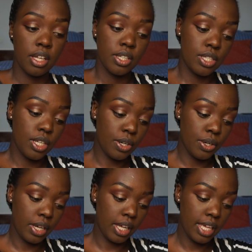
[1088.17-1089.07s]

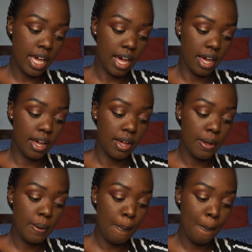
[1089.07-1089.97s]
So yeah,
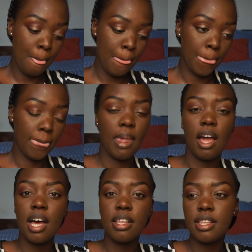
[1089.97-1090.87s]

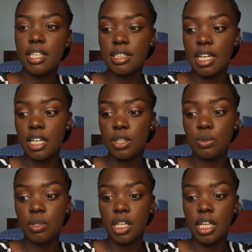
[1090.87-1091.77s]
other things that I do
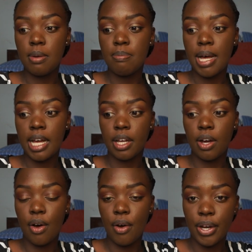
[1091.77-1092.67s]
want to get back
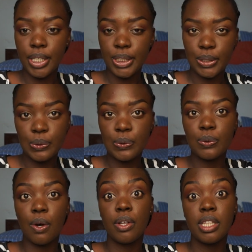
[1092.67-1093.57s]
onto
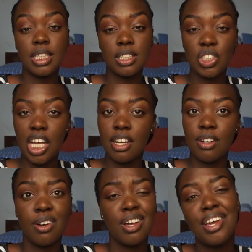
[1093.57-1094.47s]
on this
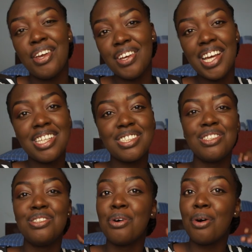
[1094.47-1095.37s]
channel, you guys
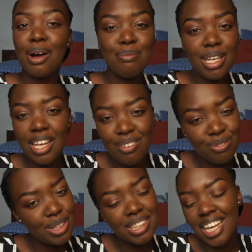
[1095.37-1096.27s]
know I'm in love
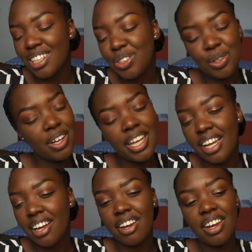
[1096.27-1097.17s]
with natural
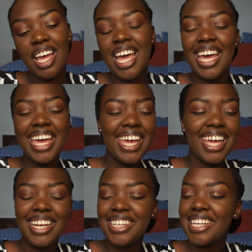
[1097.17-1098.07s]
hair,
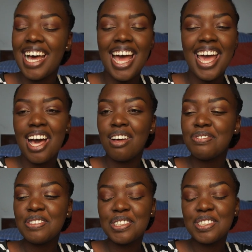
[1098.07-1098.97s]
and I have
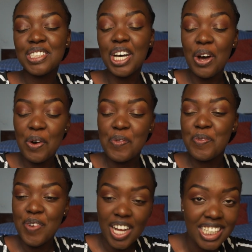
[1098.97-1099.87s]
so
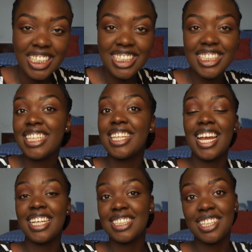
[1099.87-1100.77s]
much
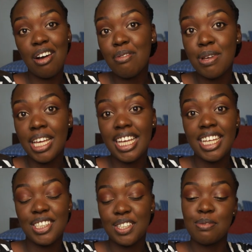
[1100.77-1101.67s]
that is coming
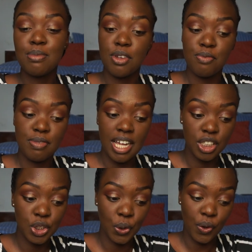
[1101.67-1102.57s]
in terms of
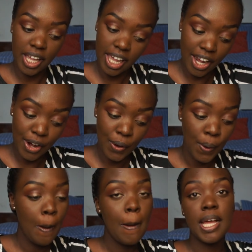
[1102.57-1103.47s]
natural hair,
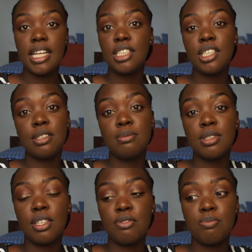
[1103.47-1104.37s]
in
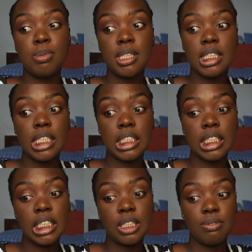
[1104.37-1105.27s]
terms of
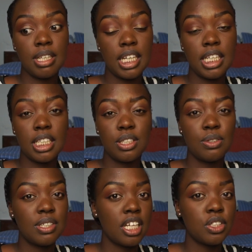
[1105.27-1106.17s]
businesses related
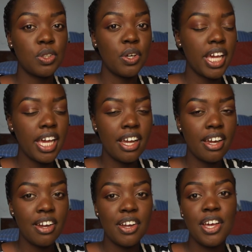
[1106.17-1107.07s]
to natural
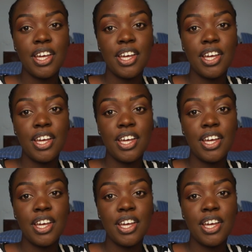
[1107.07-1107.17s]
hair.